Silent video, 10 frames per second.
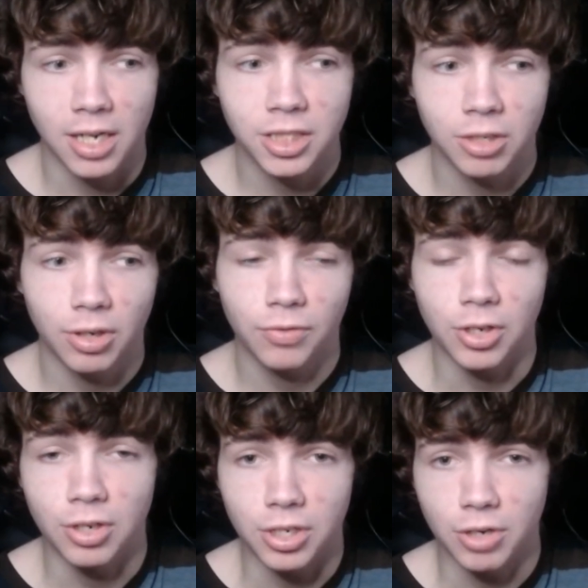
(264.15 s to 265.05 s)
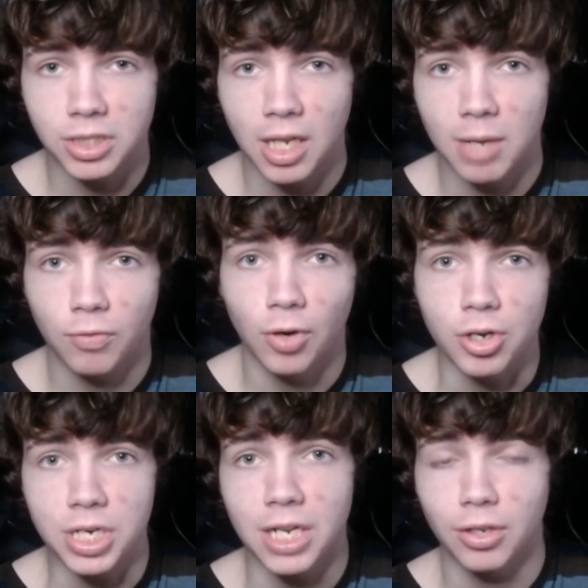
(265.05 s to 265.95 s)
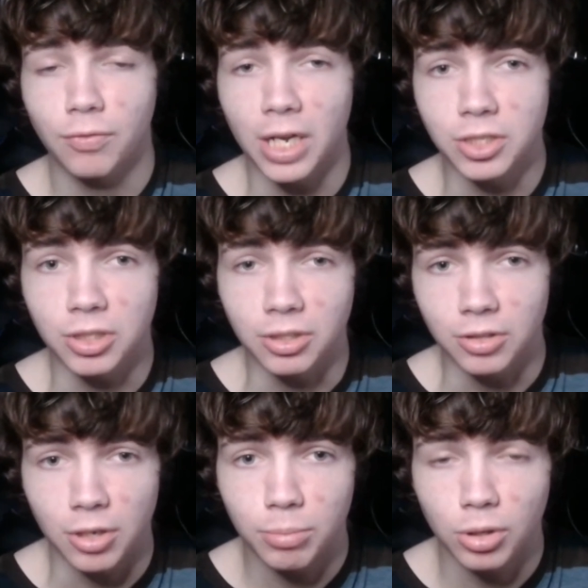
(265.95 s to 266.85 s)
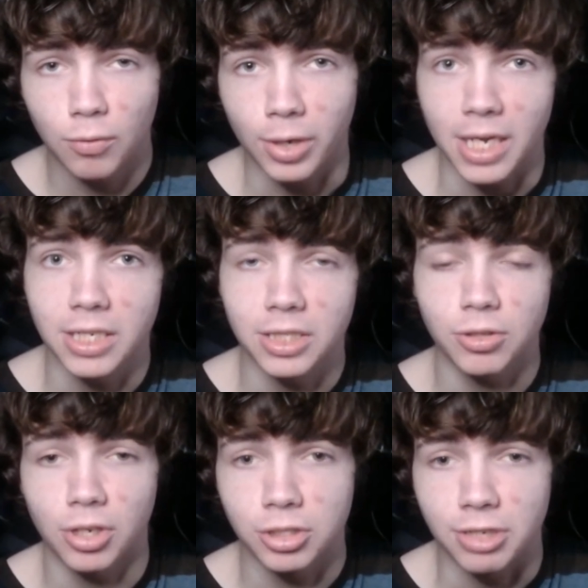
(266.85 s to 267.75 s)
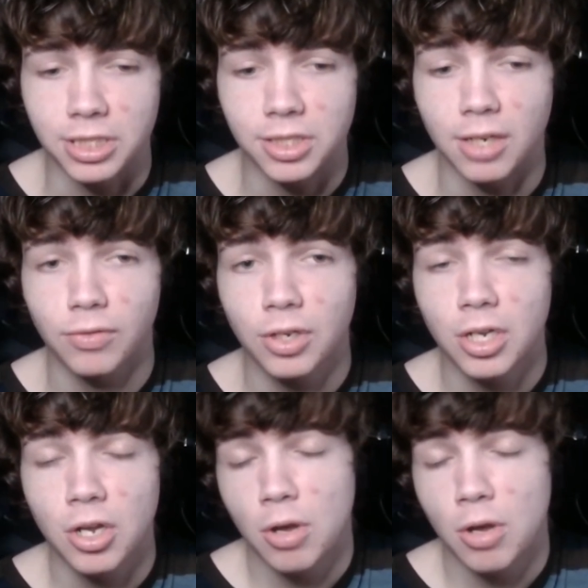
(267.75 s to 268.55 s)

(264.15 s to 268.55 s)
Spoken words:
Hanzo, I figured, you know, it's a lot more fun. You can get in their face, you can, you know, pull off 180s, do all this crazy stuff.